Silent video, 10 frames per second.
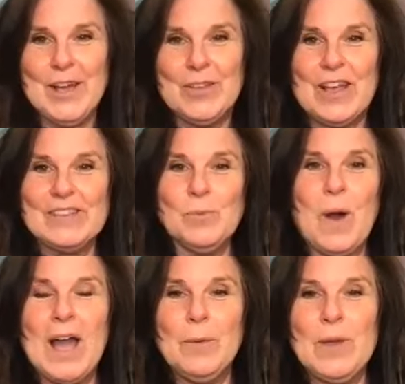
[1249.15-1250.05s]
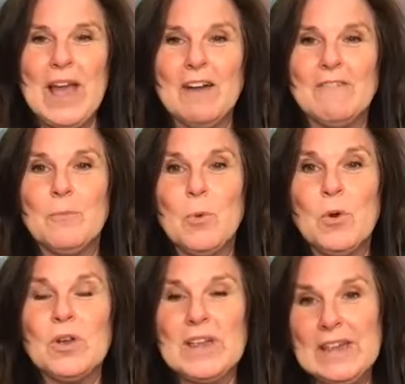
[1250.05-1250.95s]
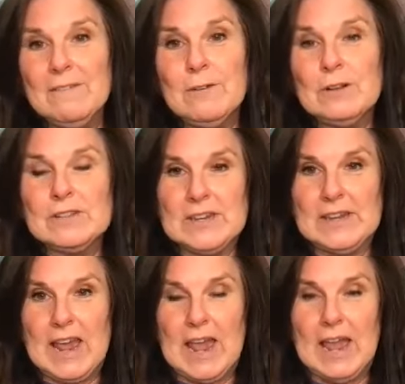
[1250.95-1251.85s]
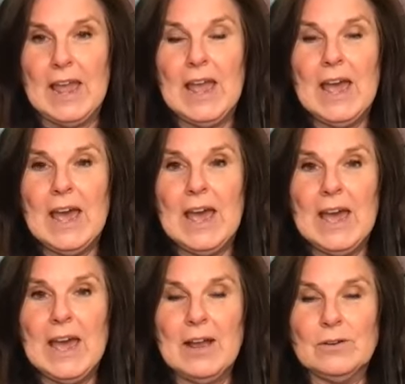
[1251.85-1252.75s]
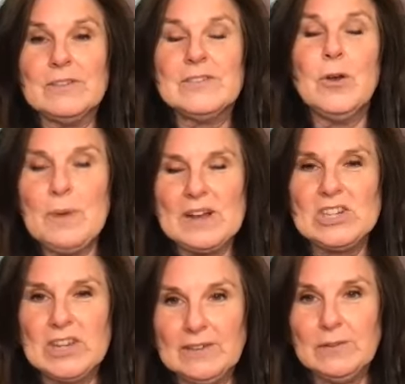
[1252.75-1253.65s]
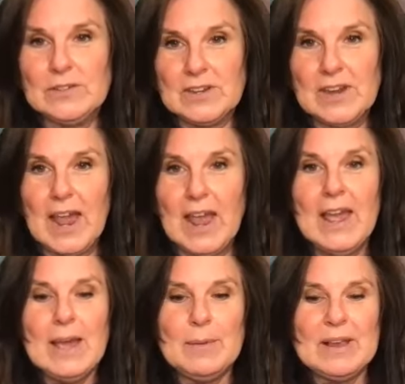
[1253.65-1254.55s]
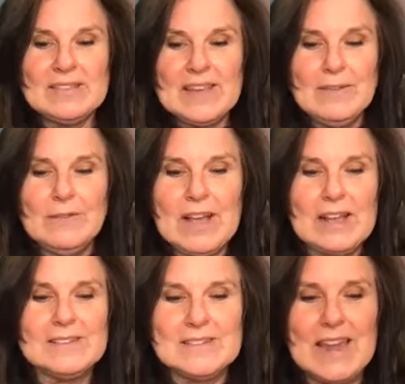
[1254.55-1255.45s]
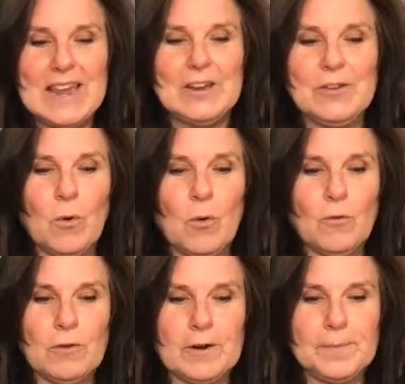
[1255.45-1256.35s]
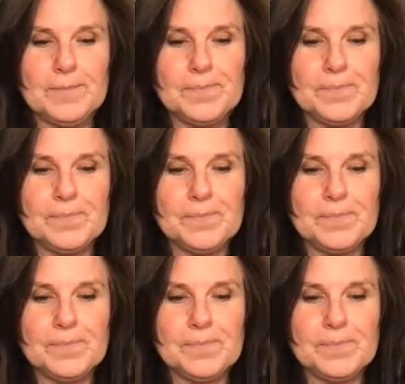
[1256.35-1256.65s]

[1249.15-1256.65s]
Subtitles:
That's why we have more evil today, or so much evil today, because evil has taken over.